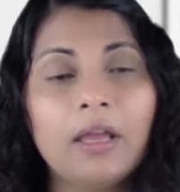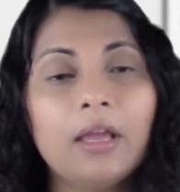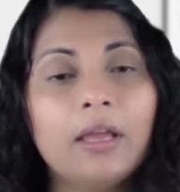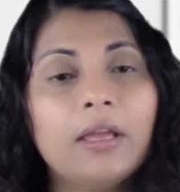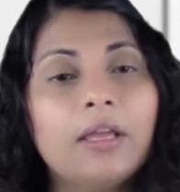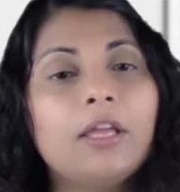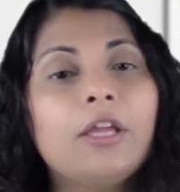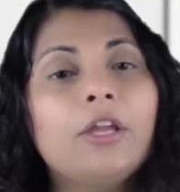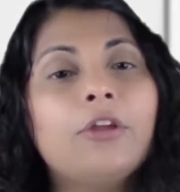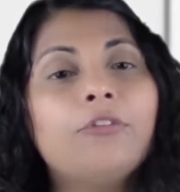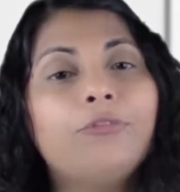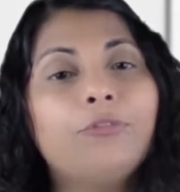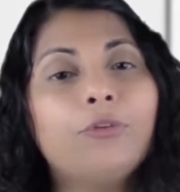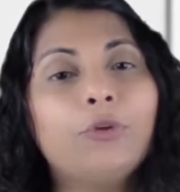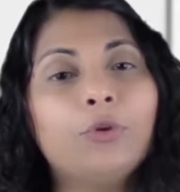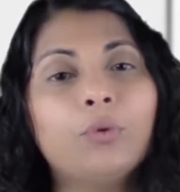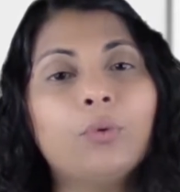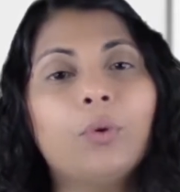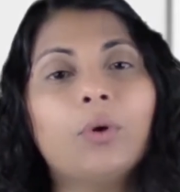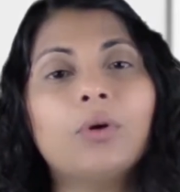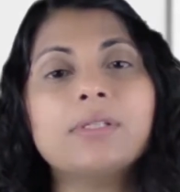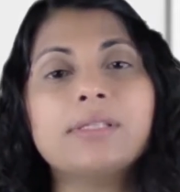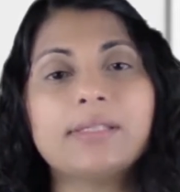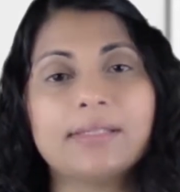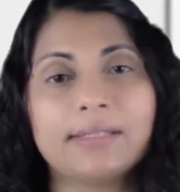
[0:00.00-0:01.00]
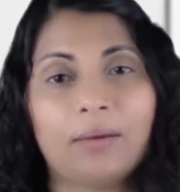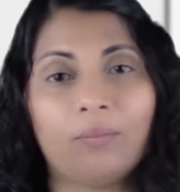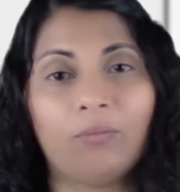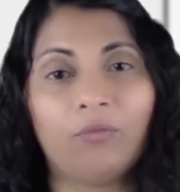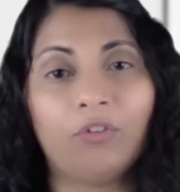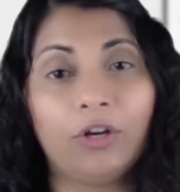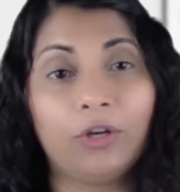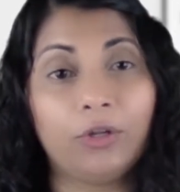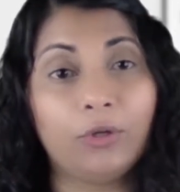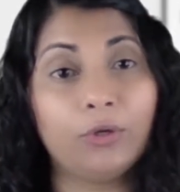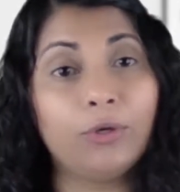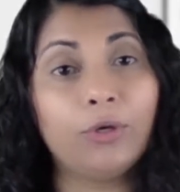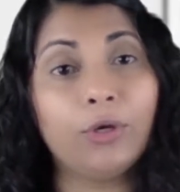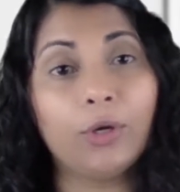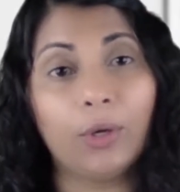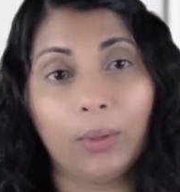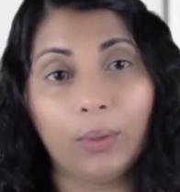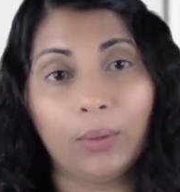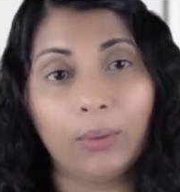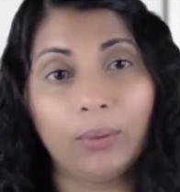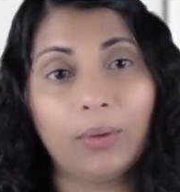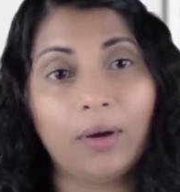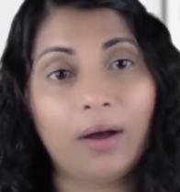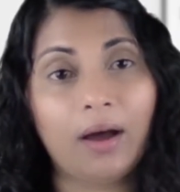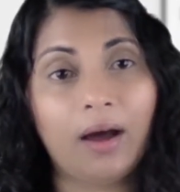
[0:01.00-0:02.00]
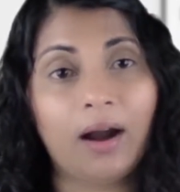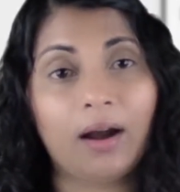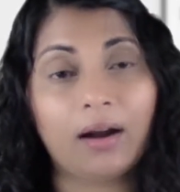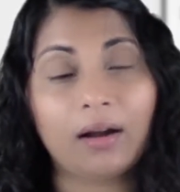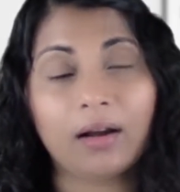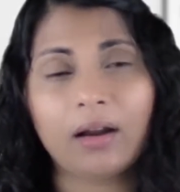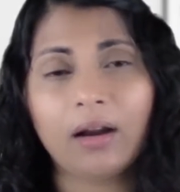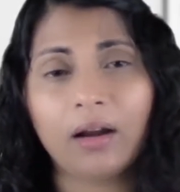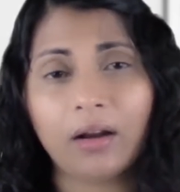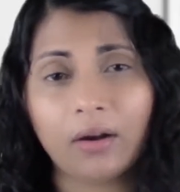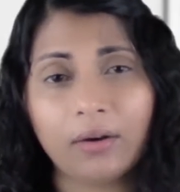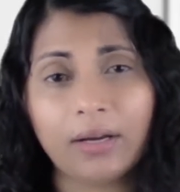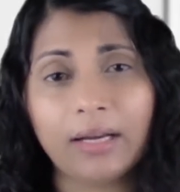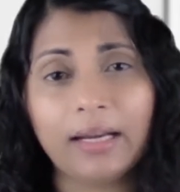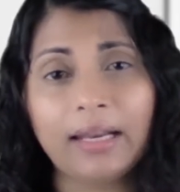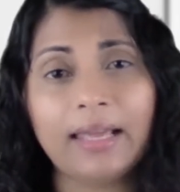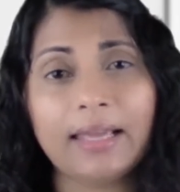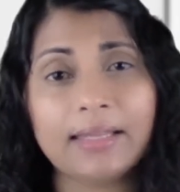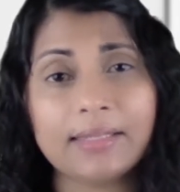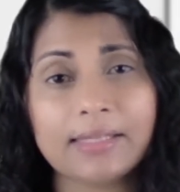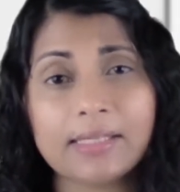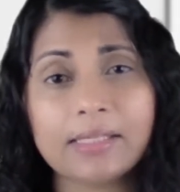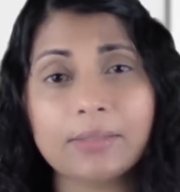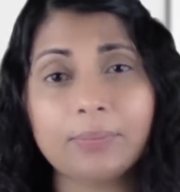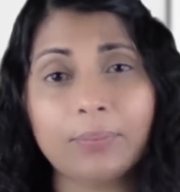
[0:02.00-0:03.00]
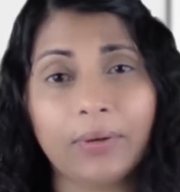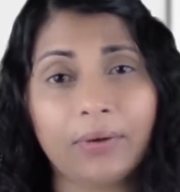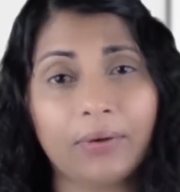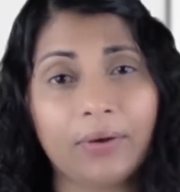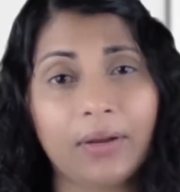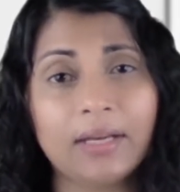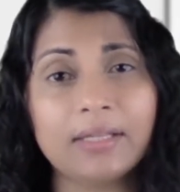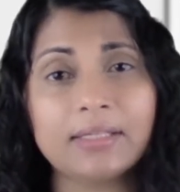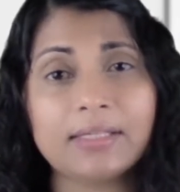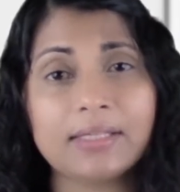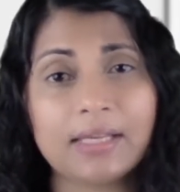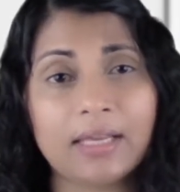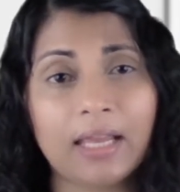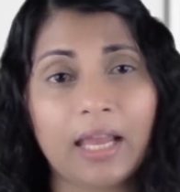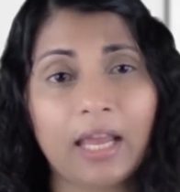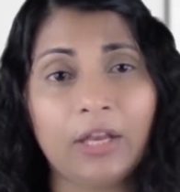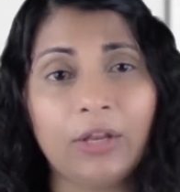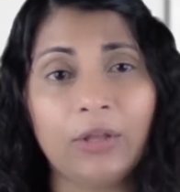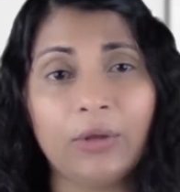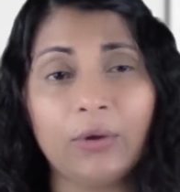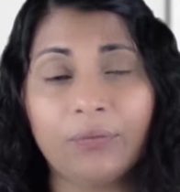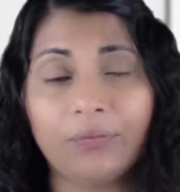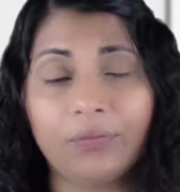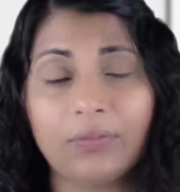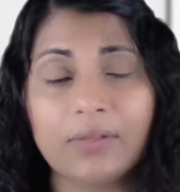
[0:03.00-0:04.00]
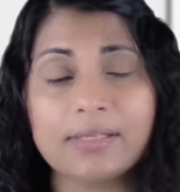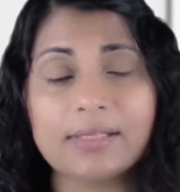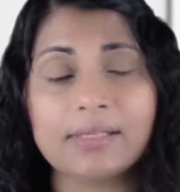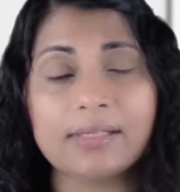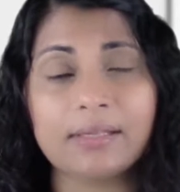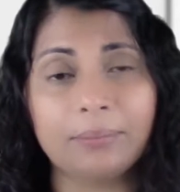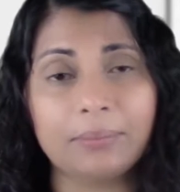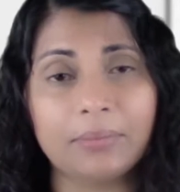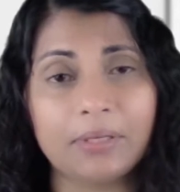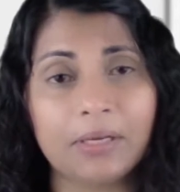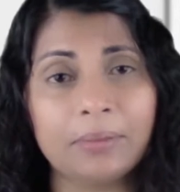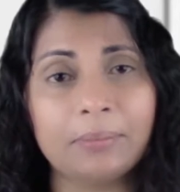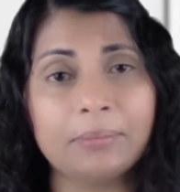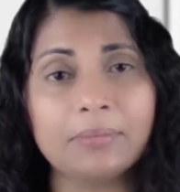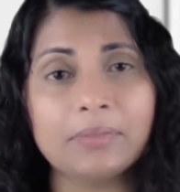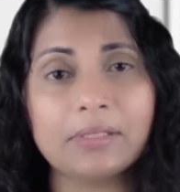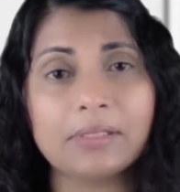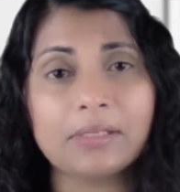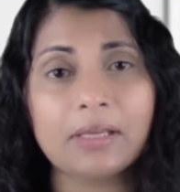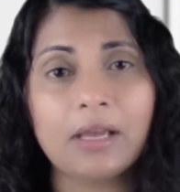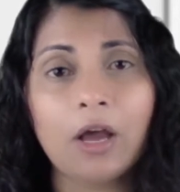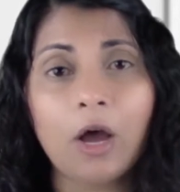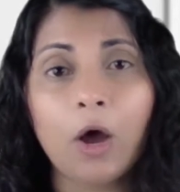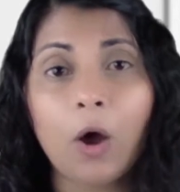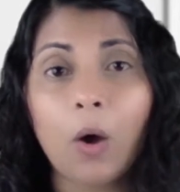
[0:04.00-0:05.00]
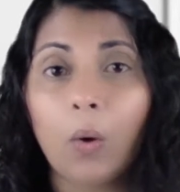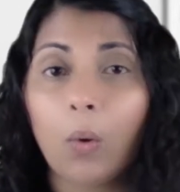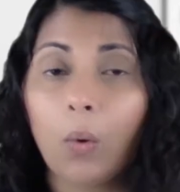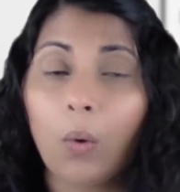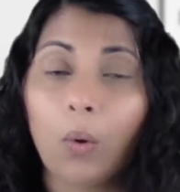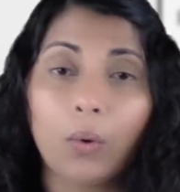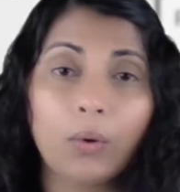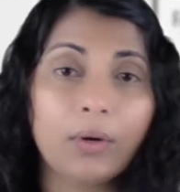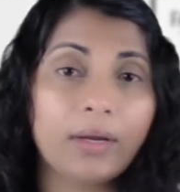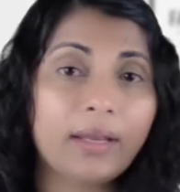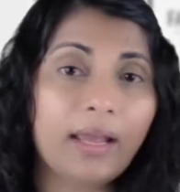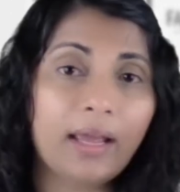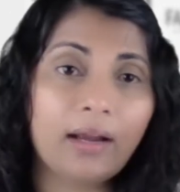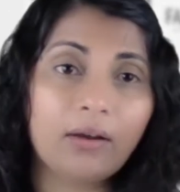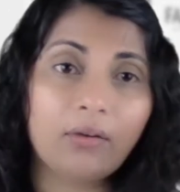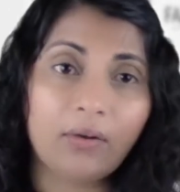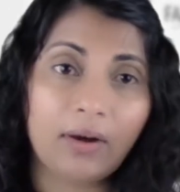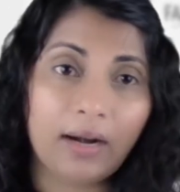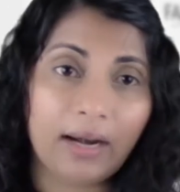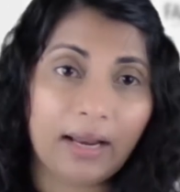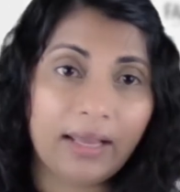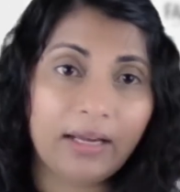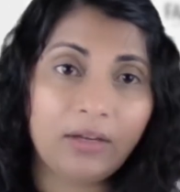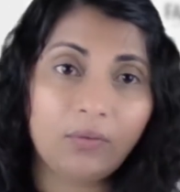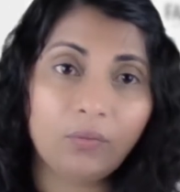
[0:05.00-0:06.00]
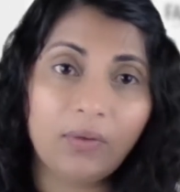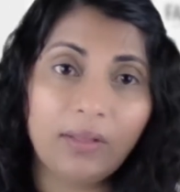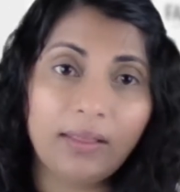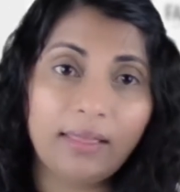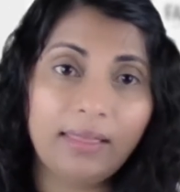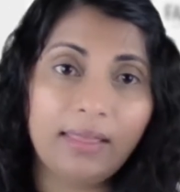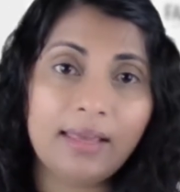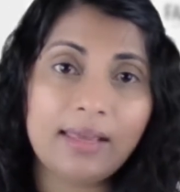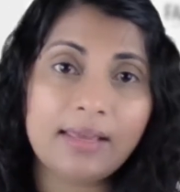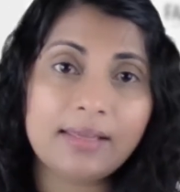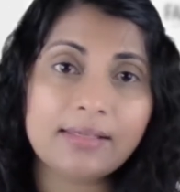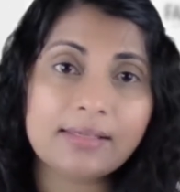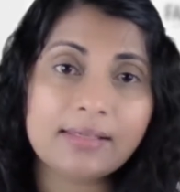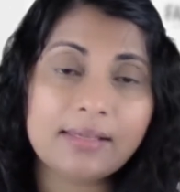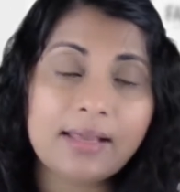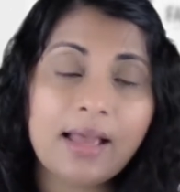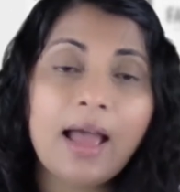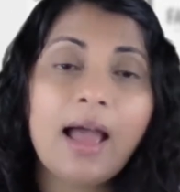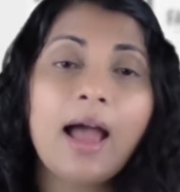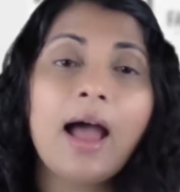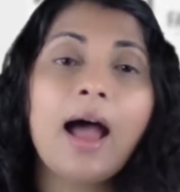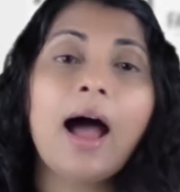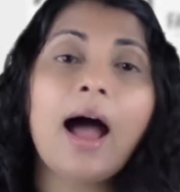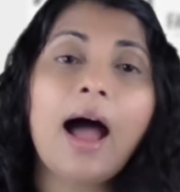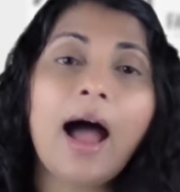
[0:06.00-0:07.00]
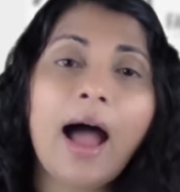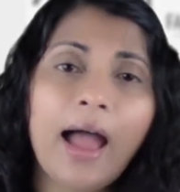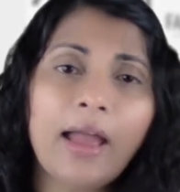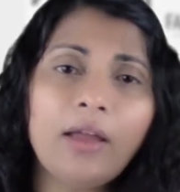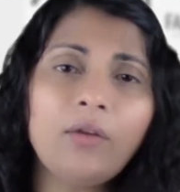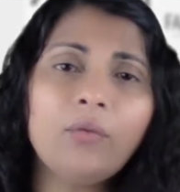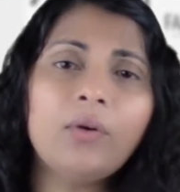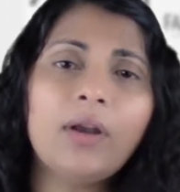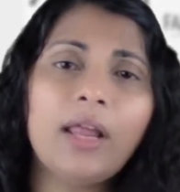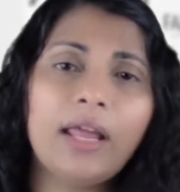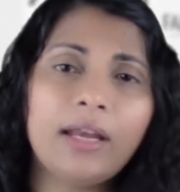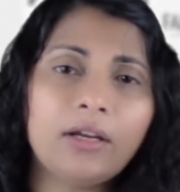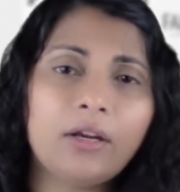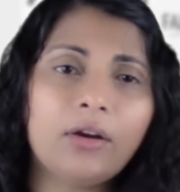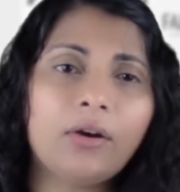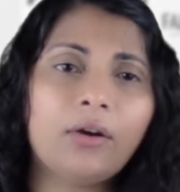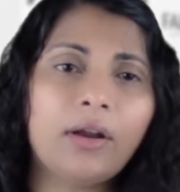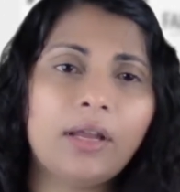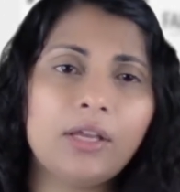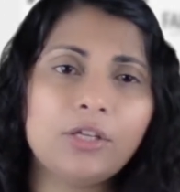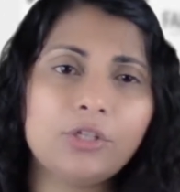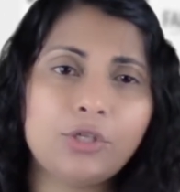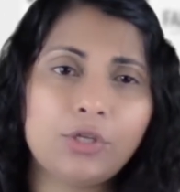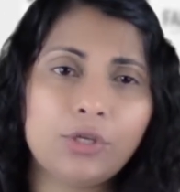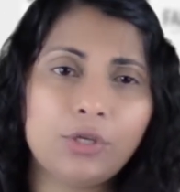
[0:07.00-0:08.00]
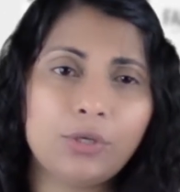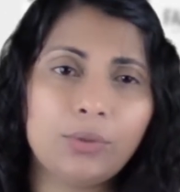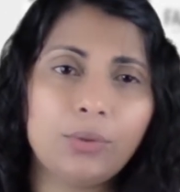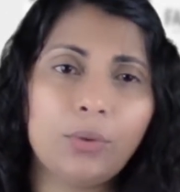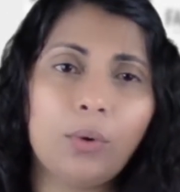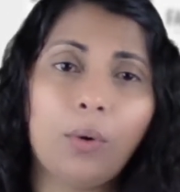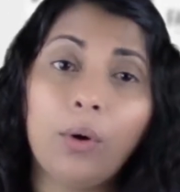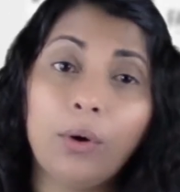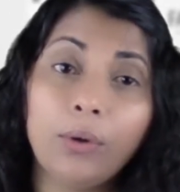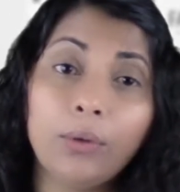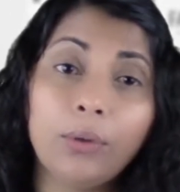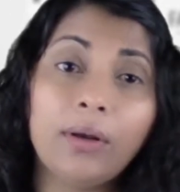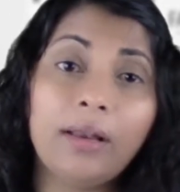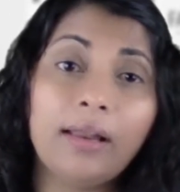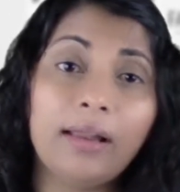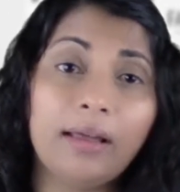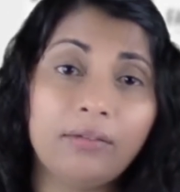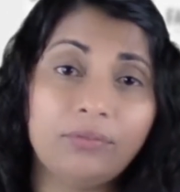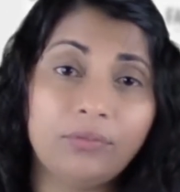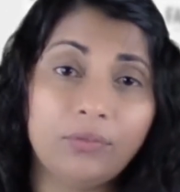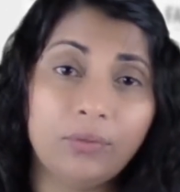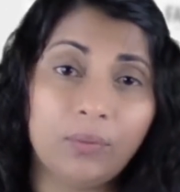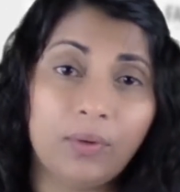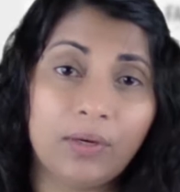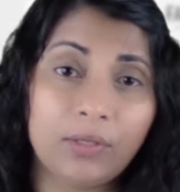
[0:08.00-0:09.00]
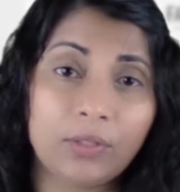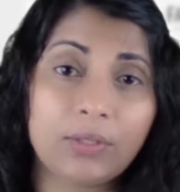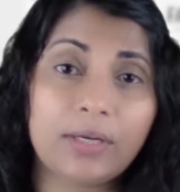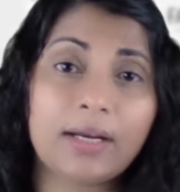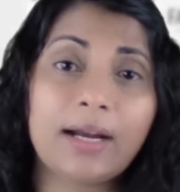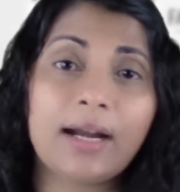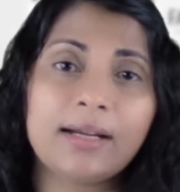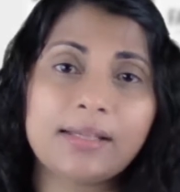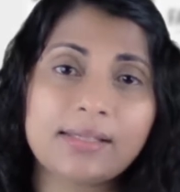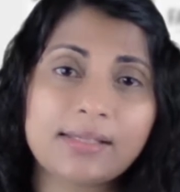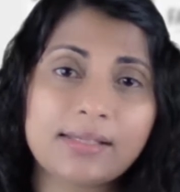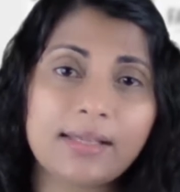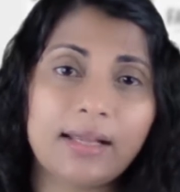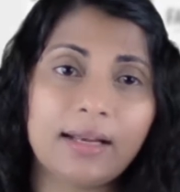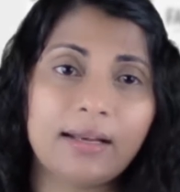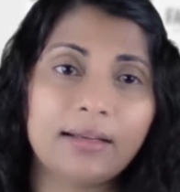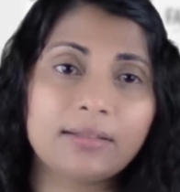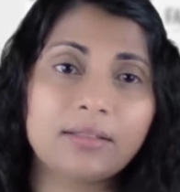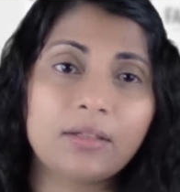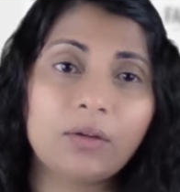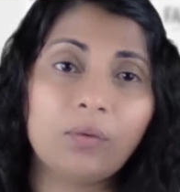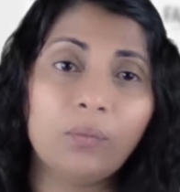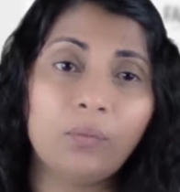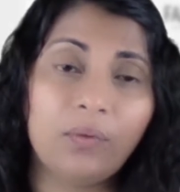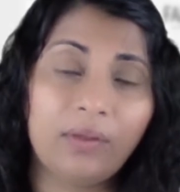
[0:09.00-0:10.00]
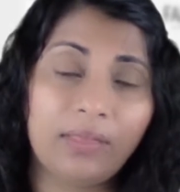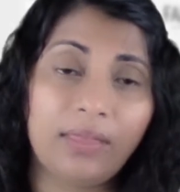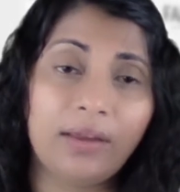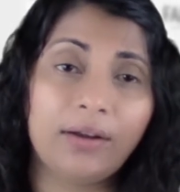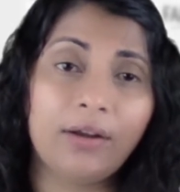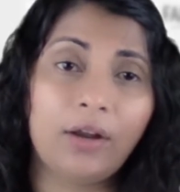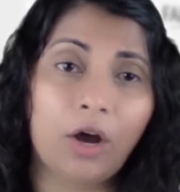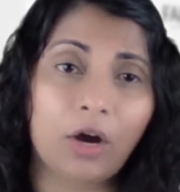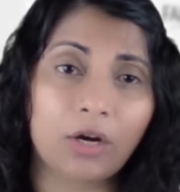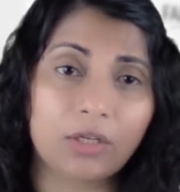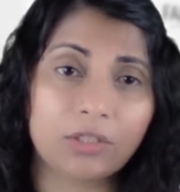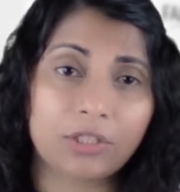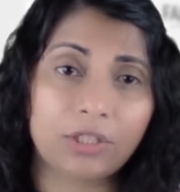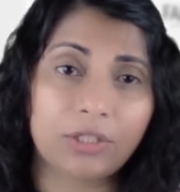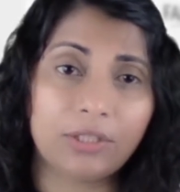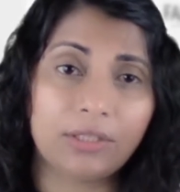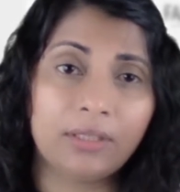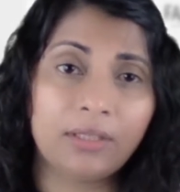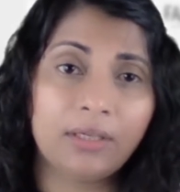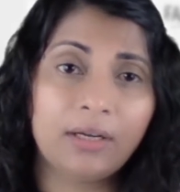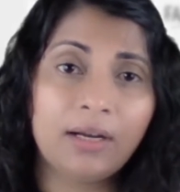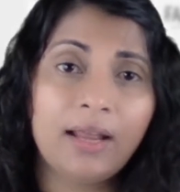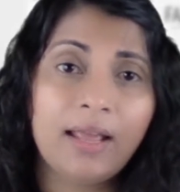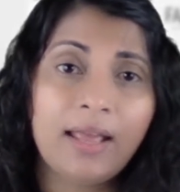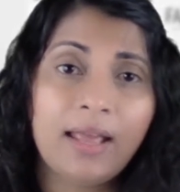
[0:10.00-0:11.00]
If you or someone you know are currently experiencing any of these symptoms or can relate with these, I would encourage you or your loved one to consult with a doctor,